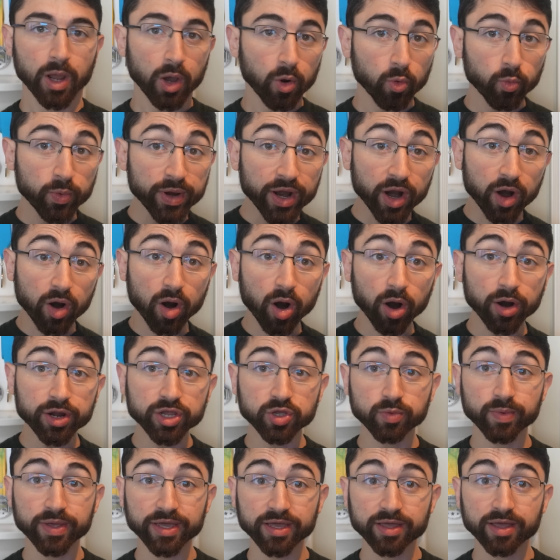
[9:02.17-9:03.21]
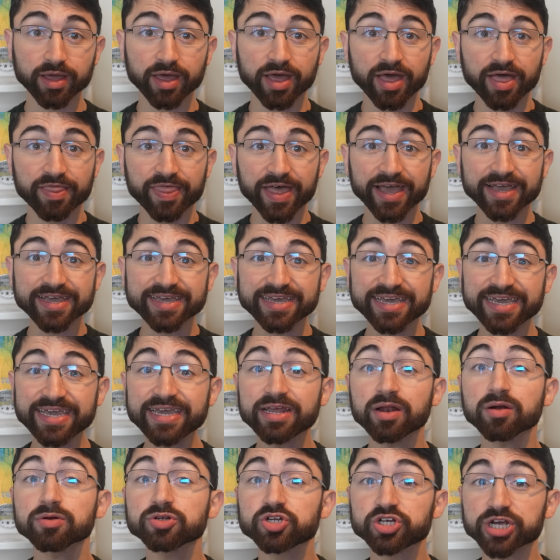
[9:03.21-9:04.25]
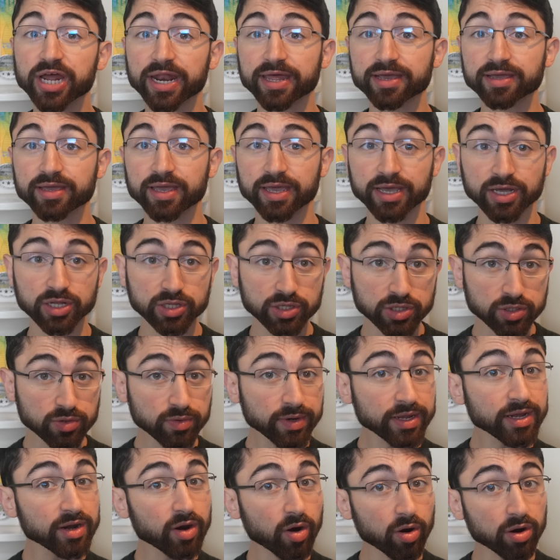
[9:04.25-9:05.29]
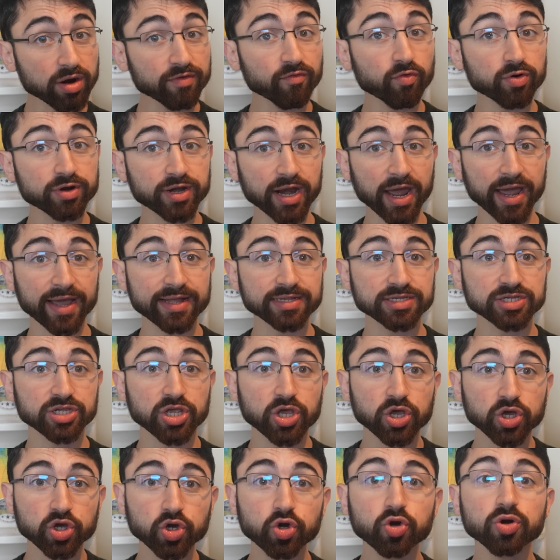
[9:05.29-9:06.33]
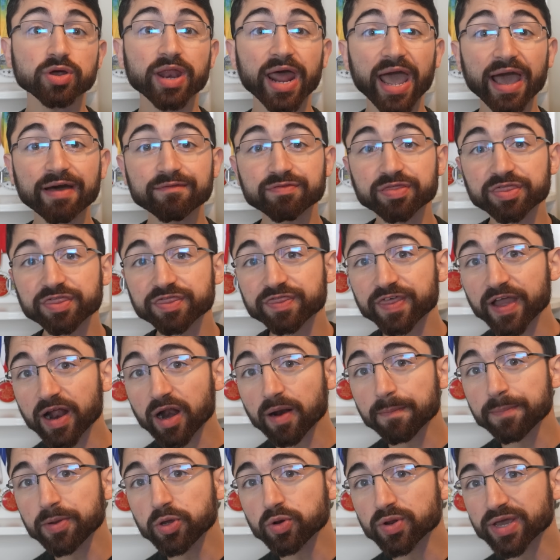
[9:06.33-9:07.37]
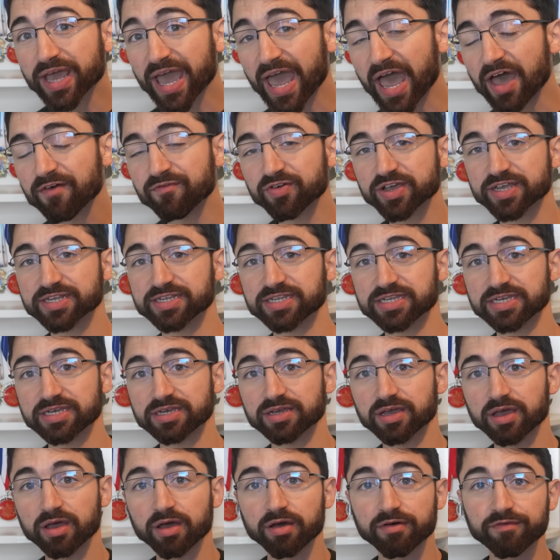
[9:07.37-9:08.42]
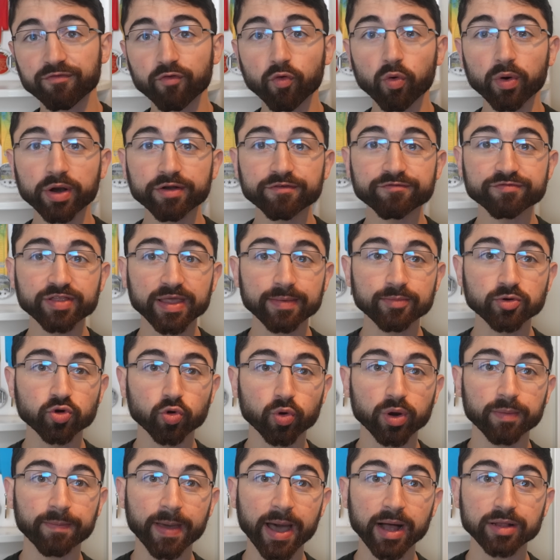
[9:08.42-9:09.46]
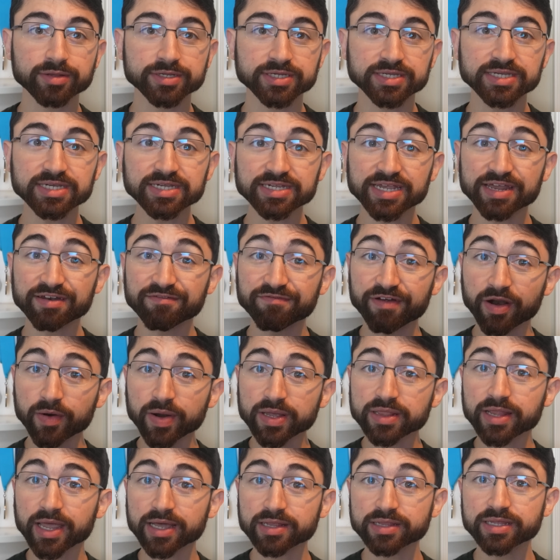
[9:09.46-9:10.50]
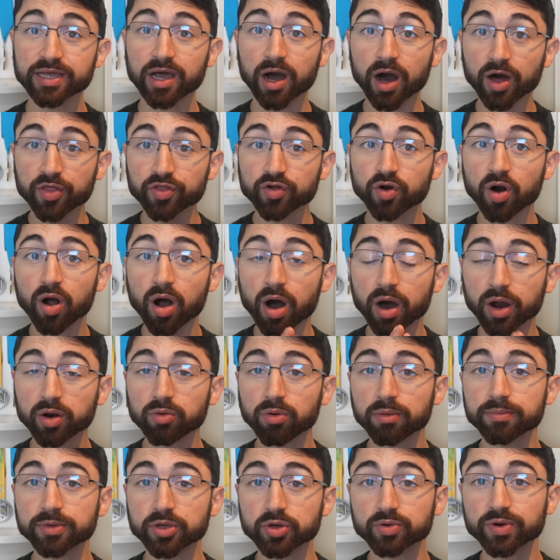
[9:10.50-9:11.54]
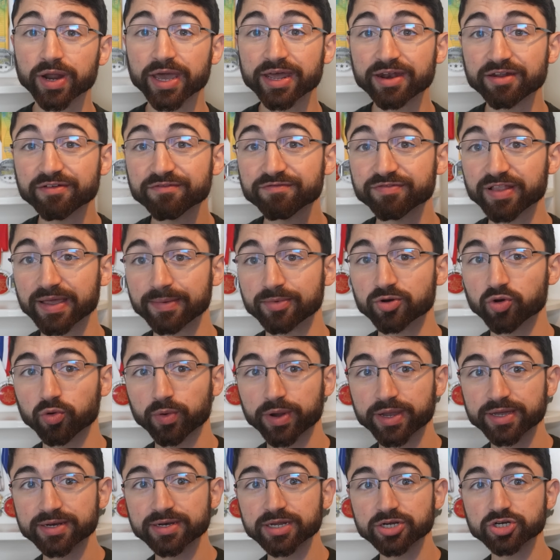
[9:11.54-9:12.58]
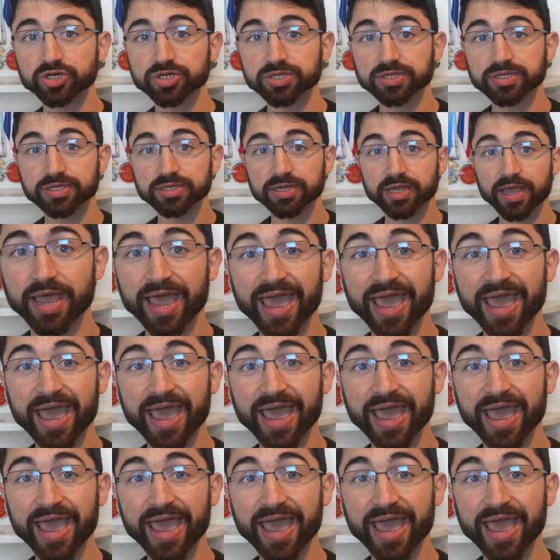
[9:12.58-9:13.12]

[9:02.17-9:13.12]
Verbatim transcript: We are arguing that ketogenic, including carnivore diets, could have therapeutic efficacy for inflammatory bowel disease and very likely other autoimmune and inflammatory conditions.